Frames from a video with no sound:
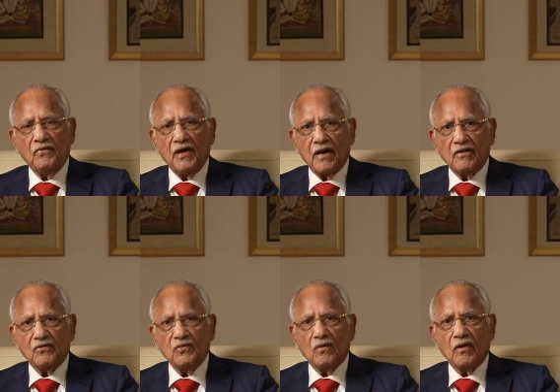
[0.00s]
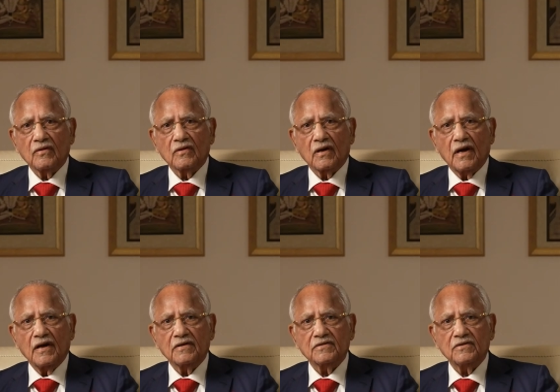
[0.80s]
various neurological
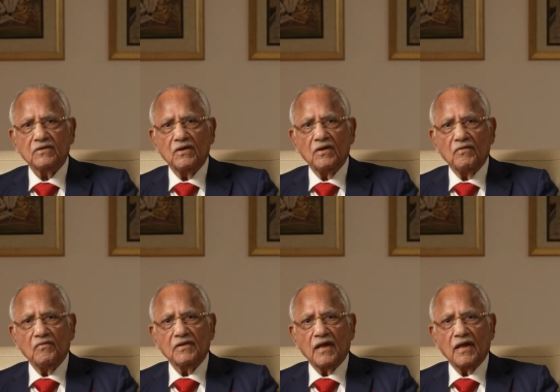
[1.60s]
conditions with